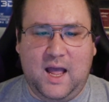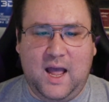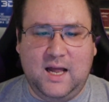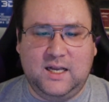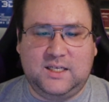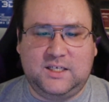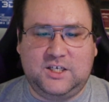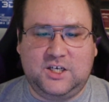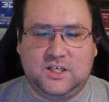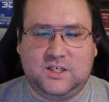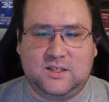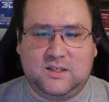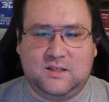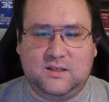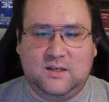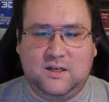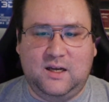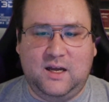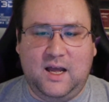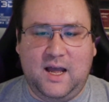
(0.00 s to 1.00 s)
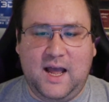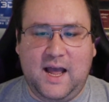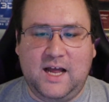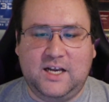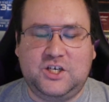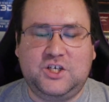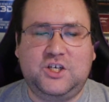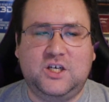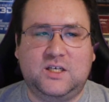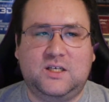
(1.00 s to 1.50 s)
it's
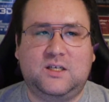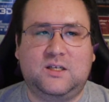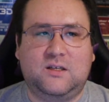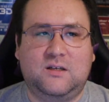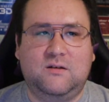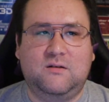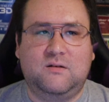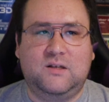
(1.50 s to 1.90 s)
just